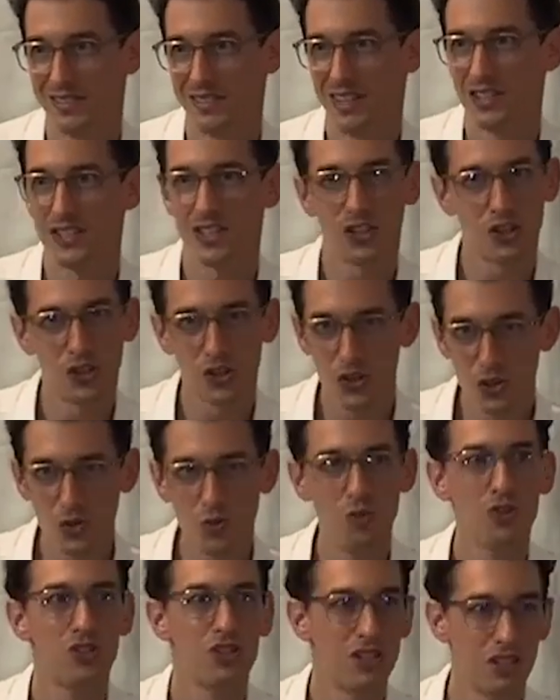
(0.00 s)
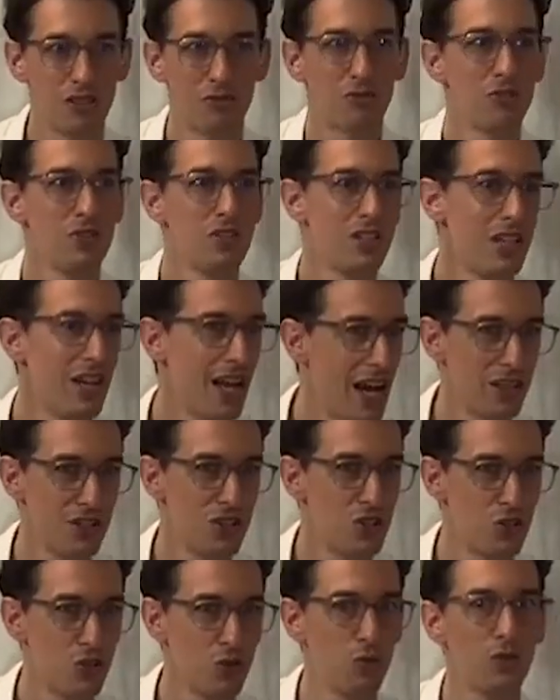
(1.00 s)
It's a huge difference in
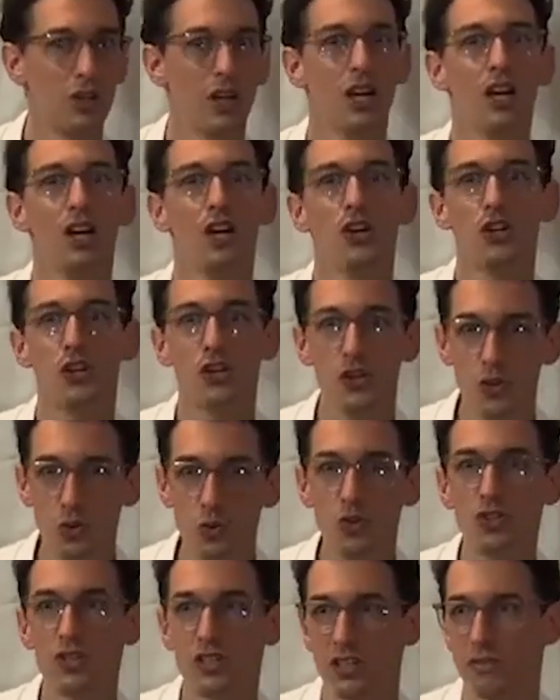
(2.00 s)
attitude, huge